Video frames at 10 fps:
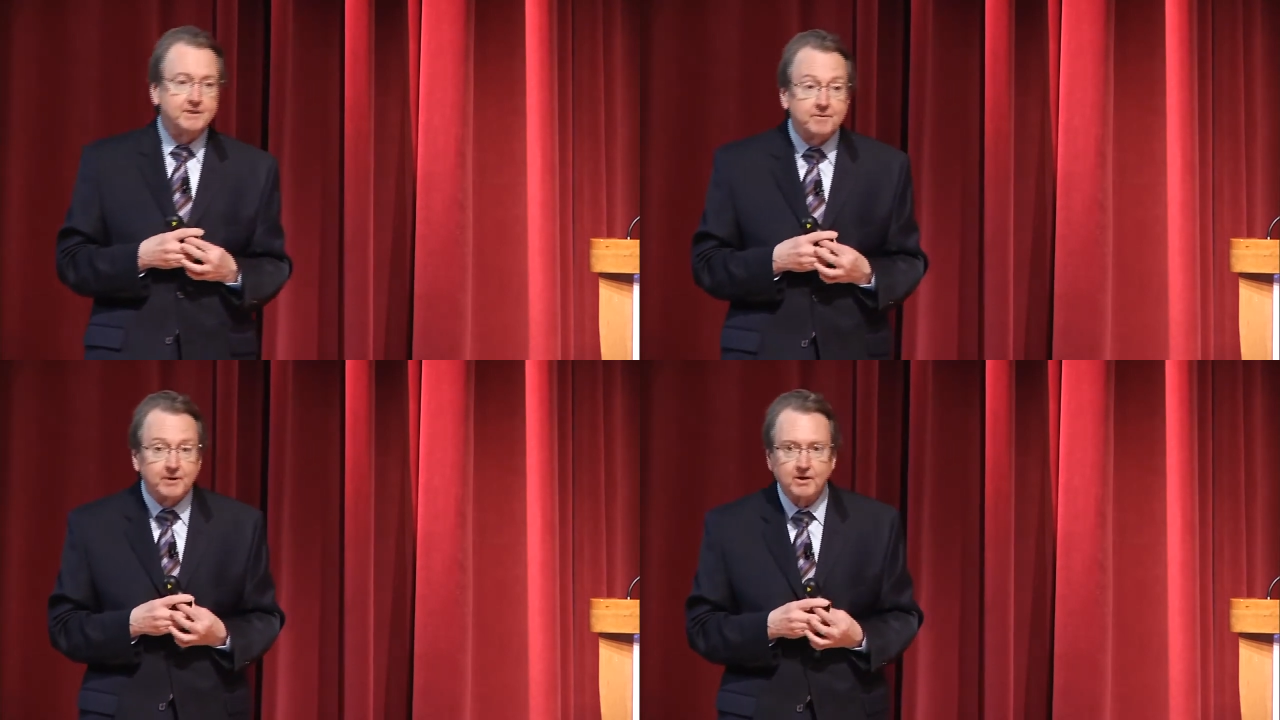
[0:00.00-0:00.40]

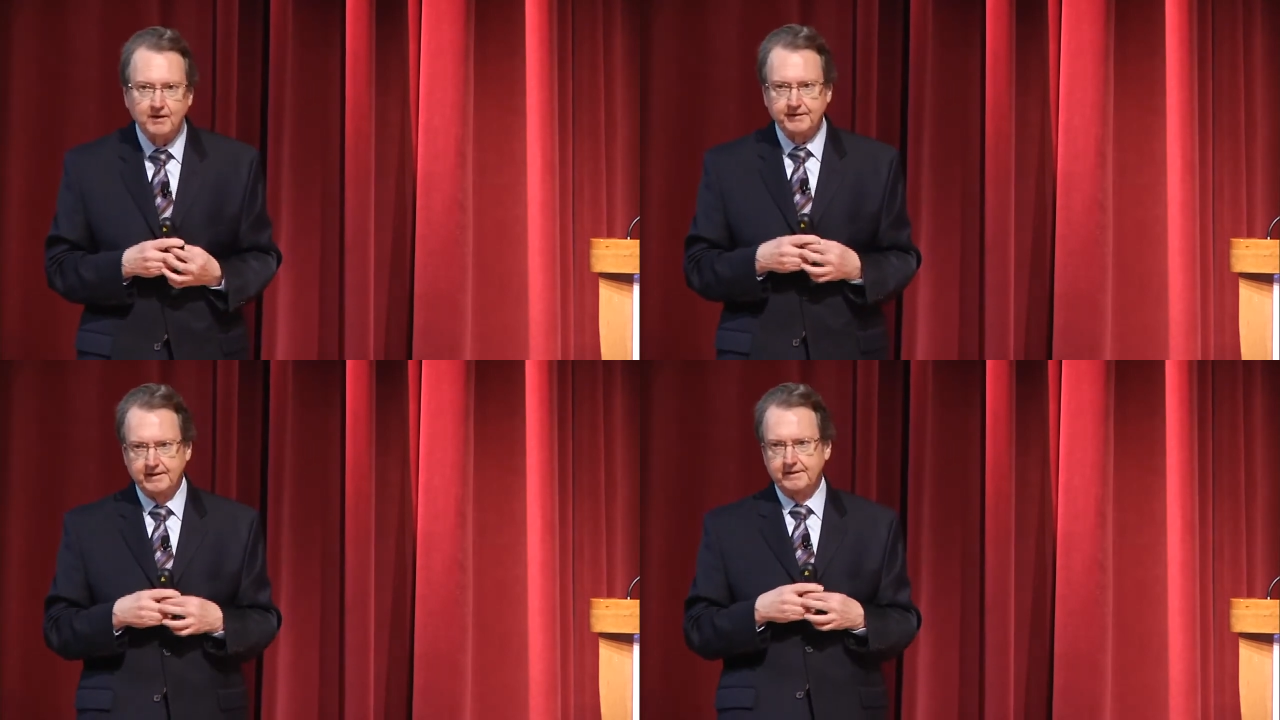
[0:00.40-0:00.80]

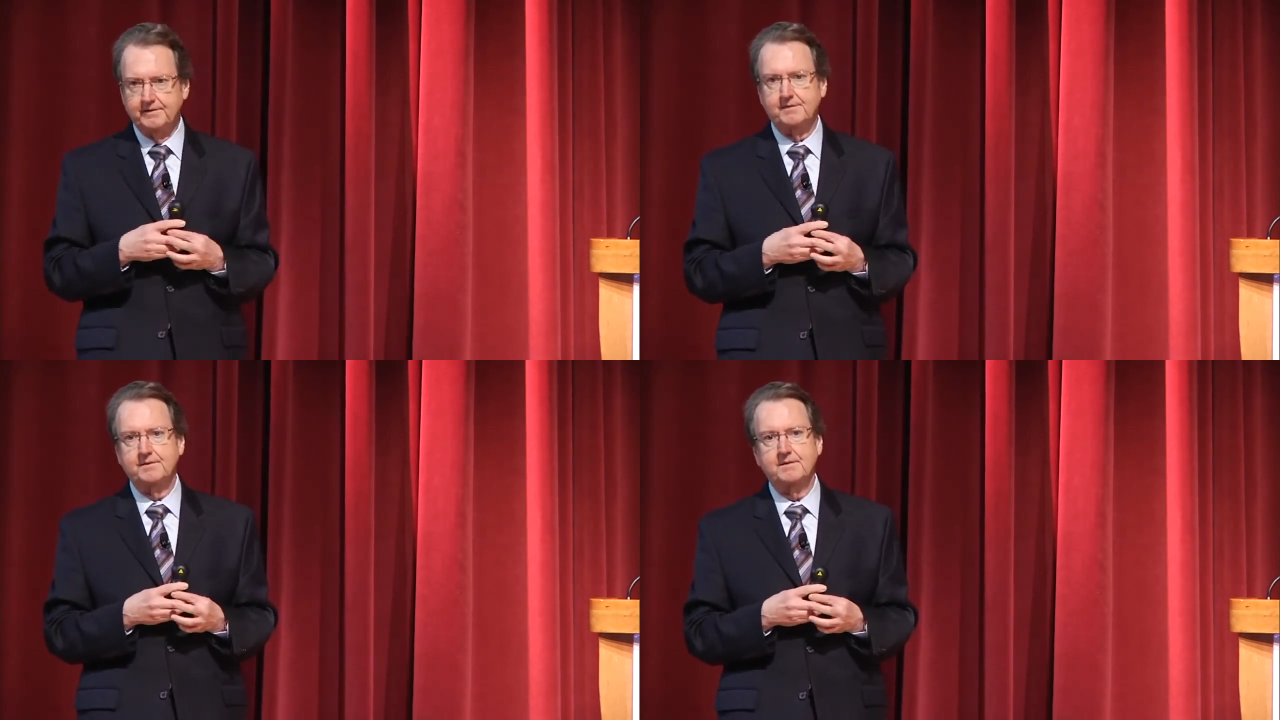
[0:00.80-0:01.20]

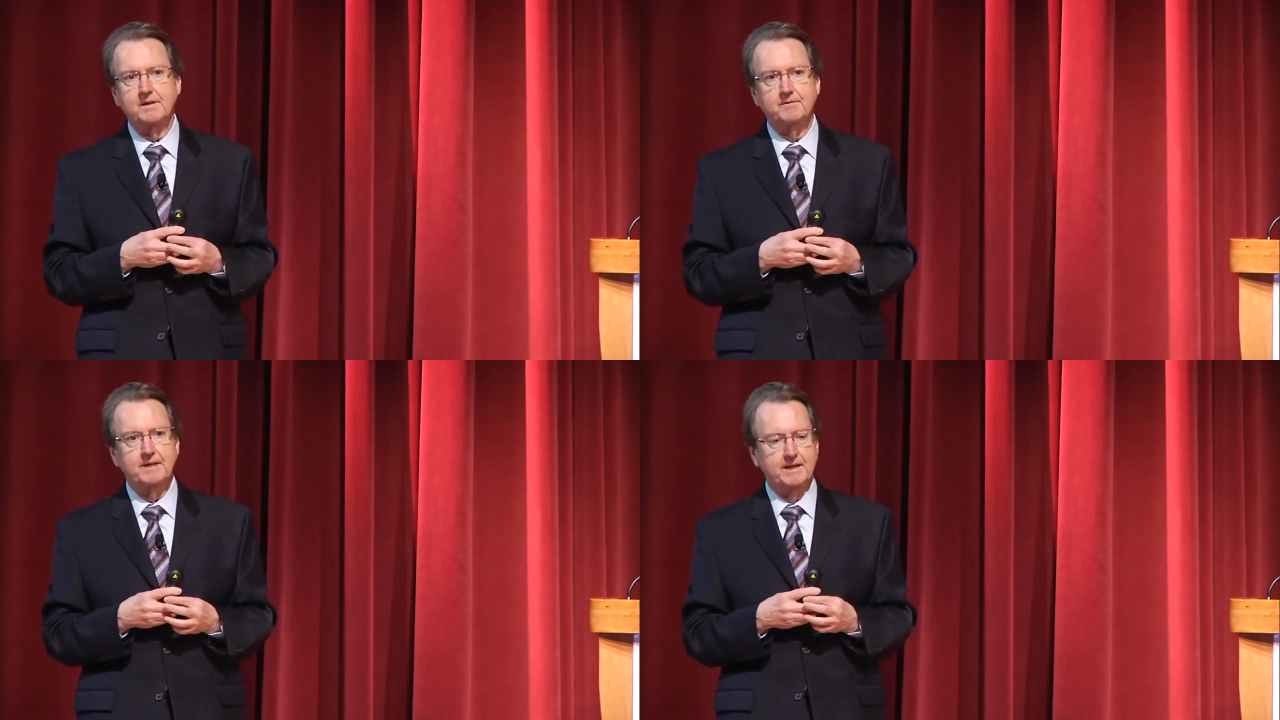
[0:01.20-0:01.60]
difficulties
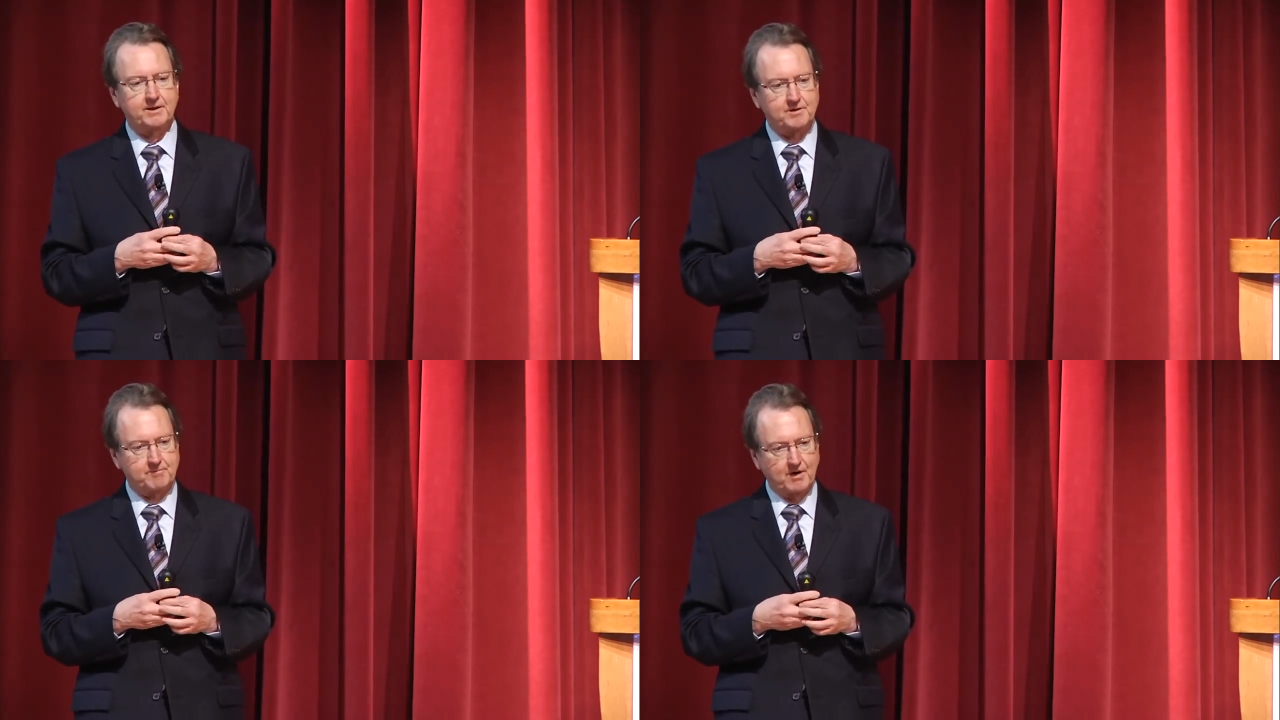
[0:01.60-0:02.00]
of
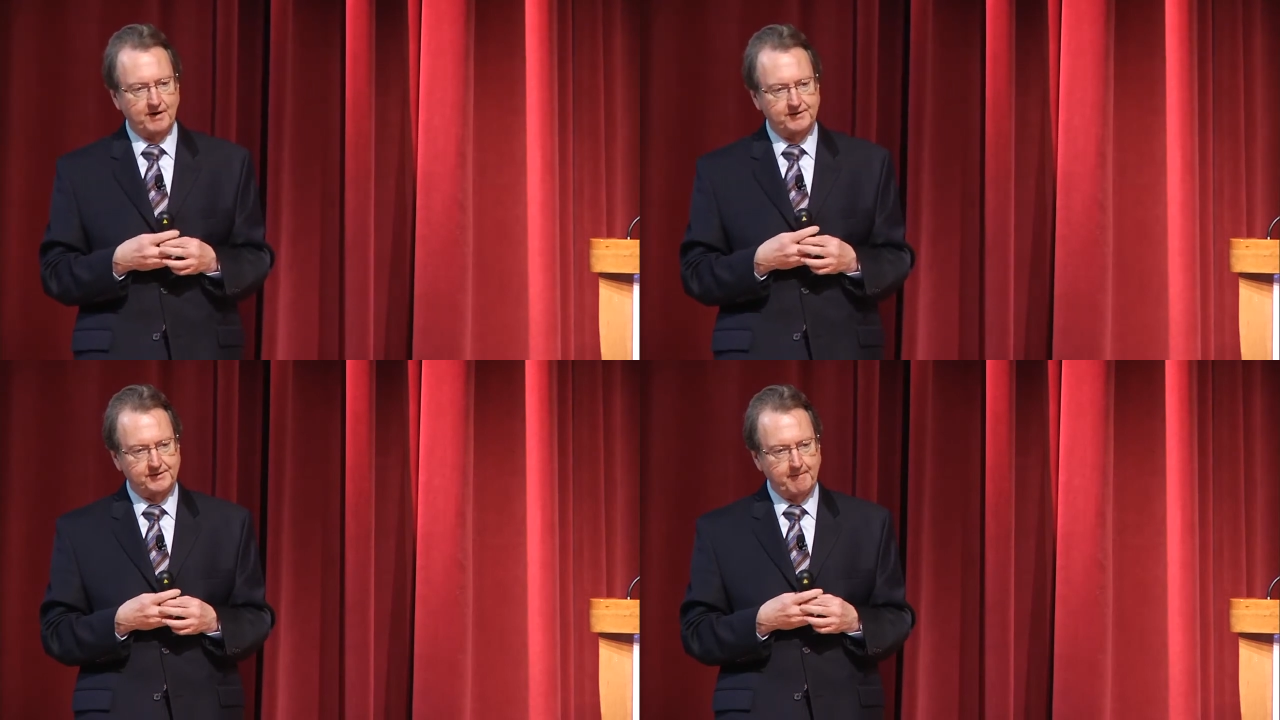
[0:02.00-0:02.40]
getting to
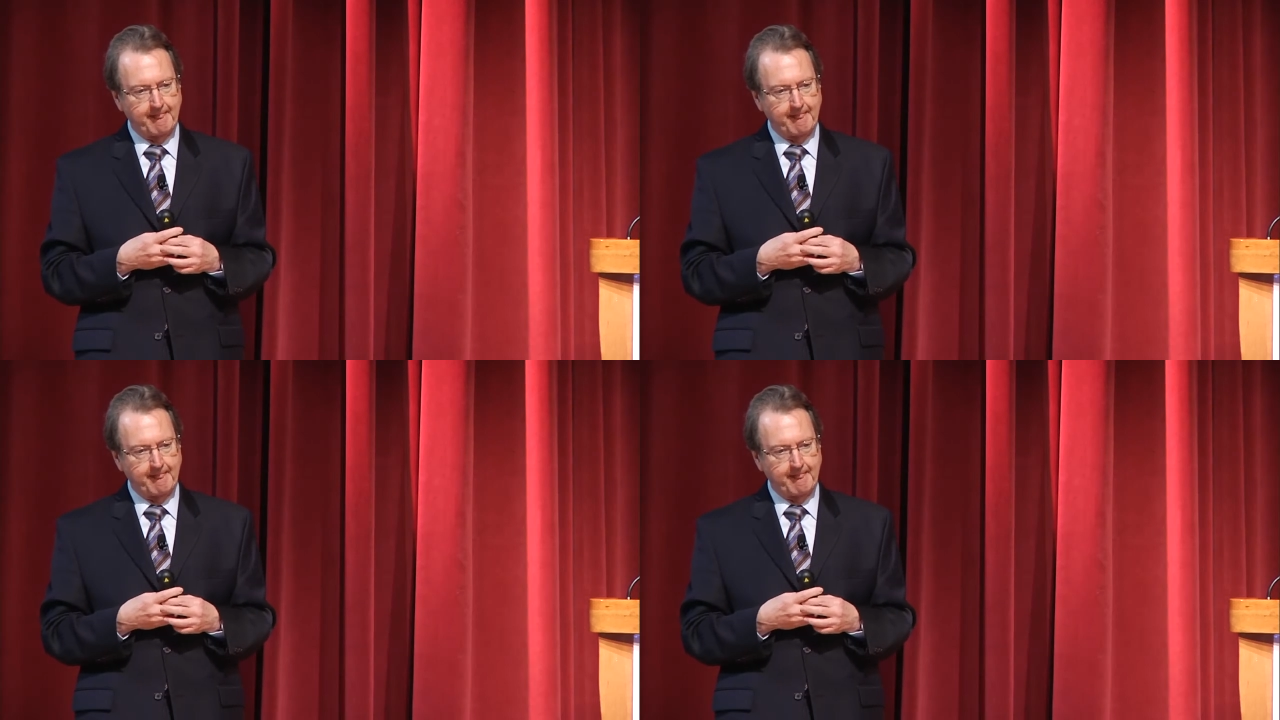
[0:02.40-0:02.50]
Mars.